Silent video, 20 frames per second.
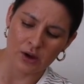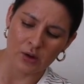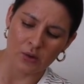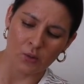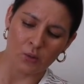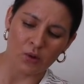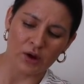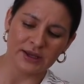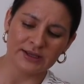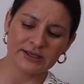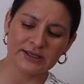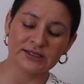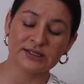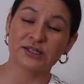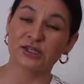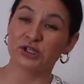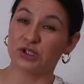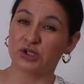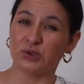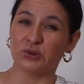one
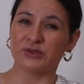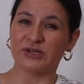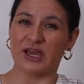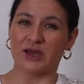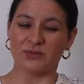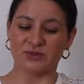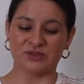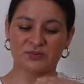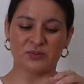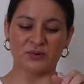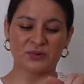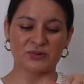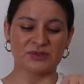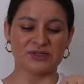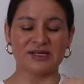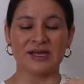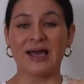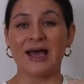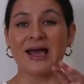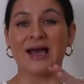to two
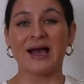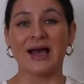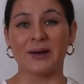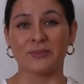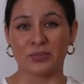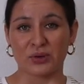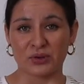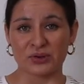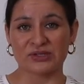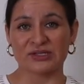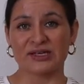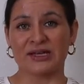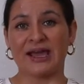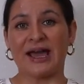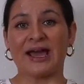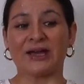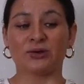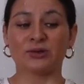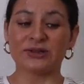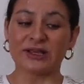tablespoons. Personally,
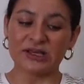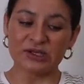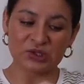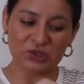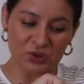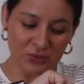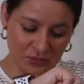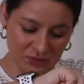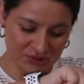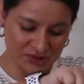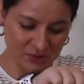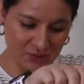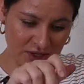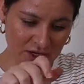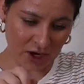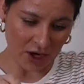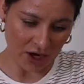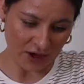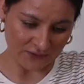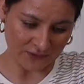I don't like super
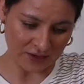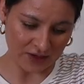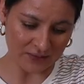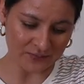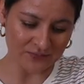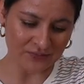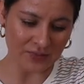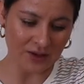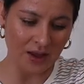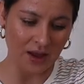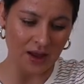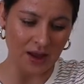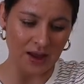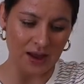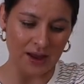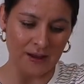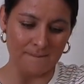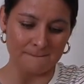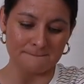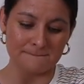sweet coffee,
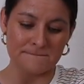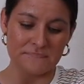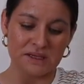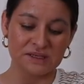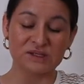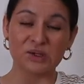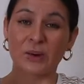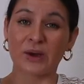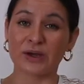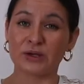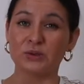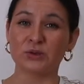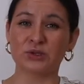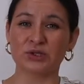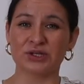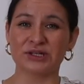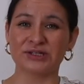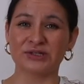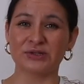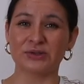um, so I
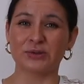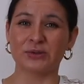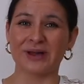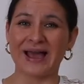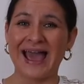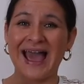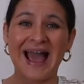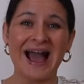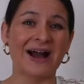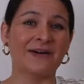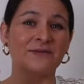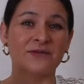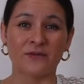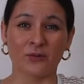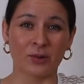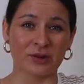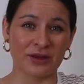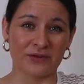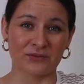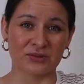usually do half of
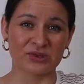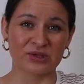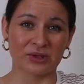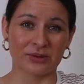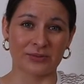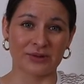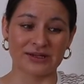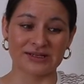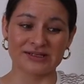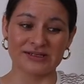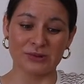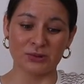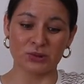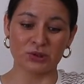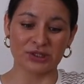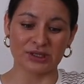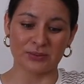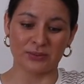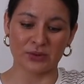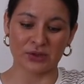whatever Starbucks
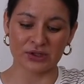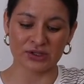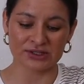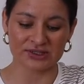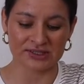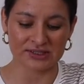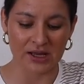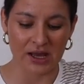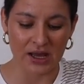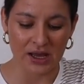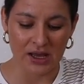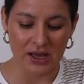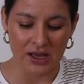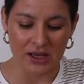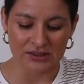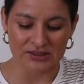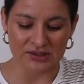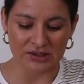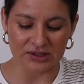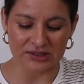usually puts.
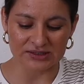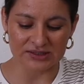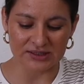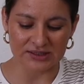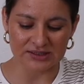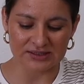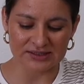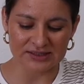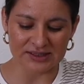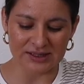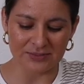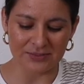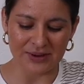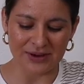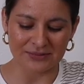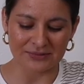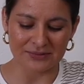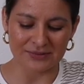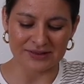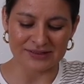So this is
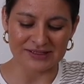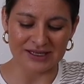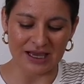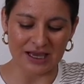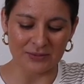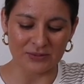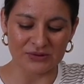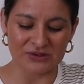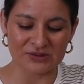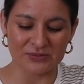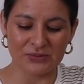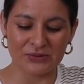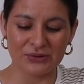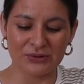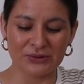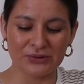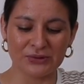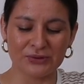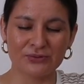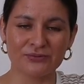about a
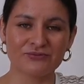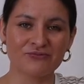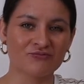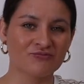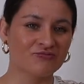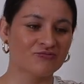tablespoon,